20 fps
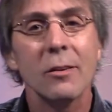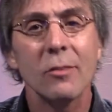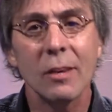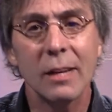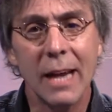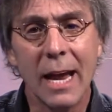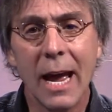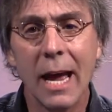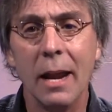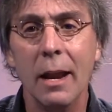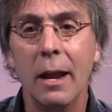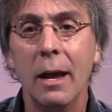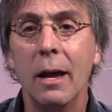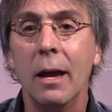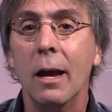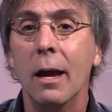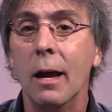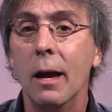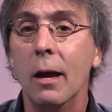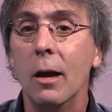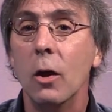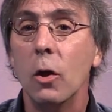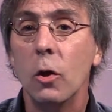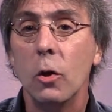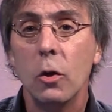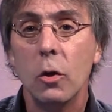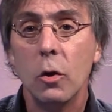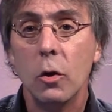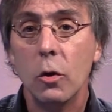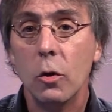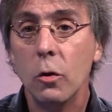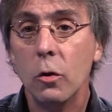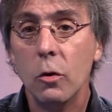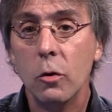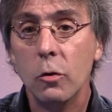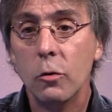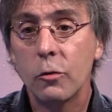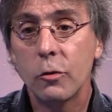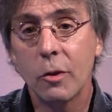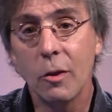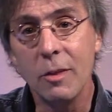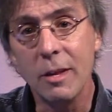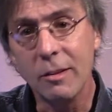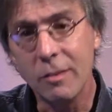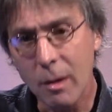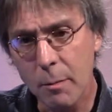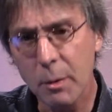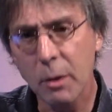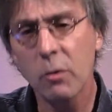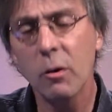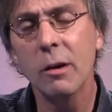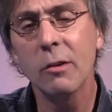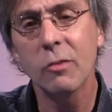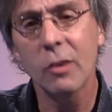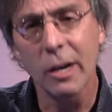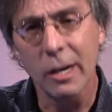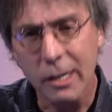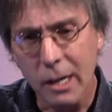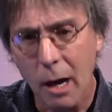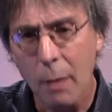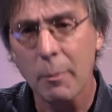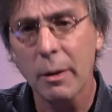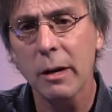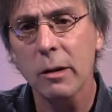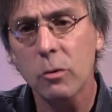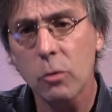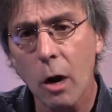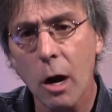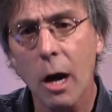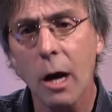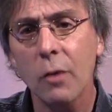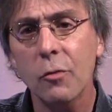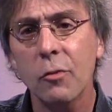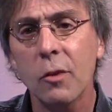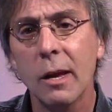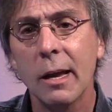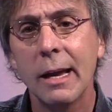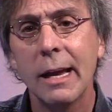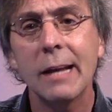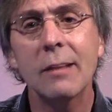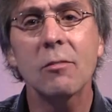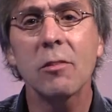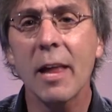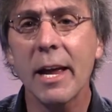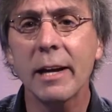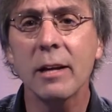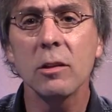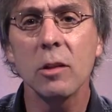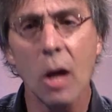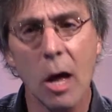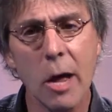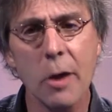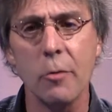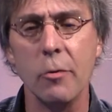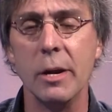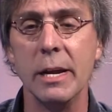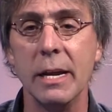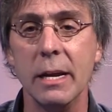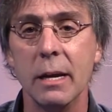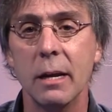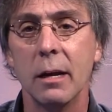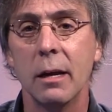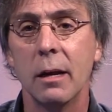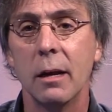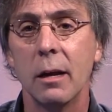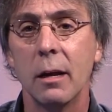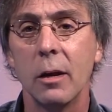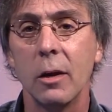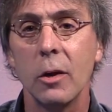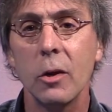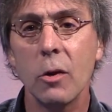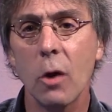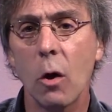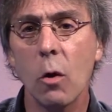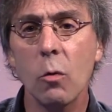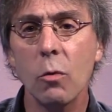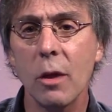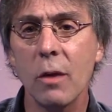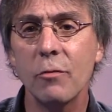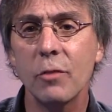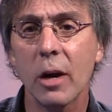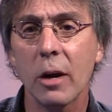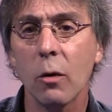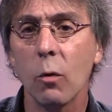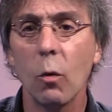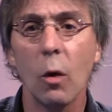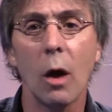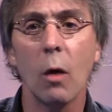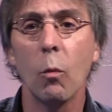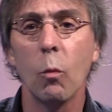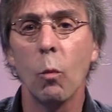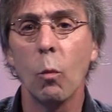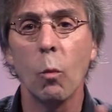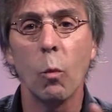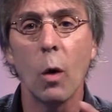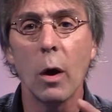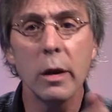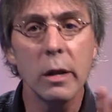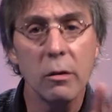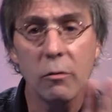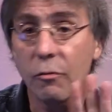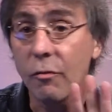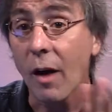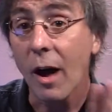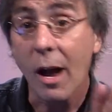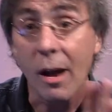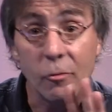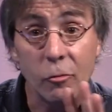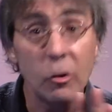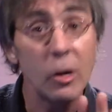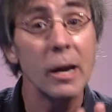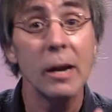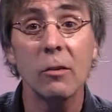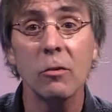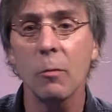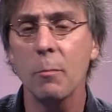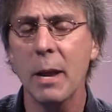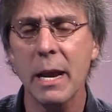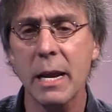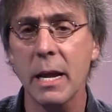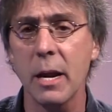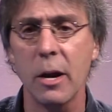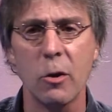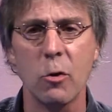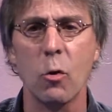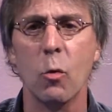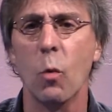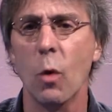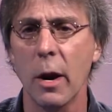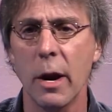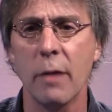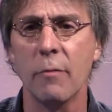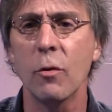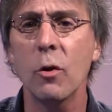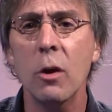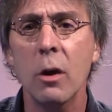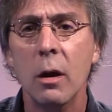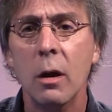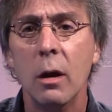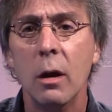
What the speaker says: again, to these immigrants that are coming across, it's like a lottery. They've got a 1 in 5 chance of making it or whatever.